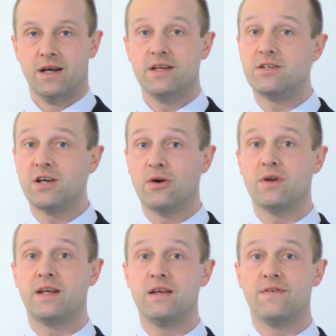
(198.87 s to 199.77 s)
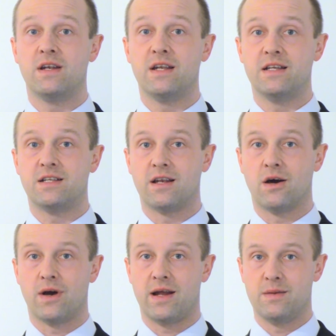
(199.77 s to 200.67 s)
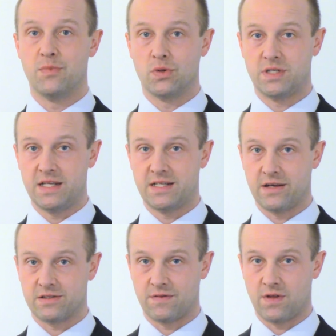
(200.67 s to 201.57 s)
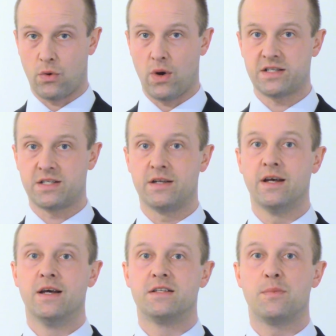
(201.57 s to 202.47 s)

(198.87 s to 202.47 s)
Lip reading: You don't even need to know any more details of the question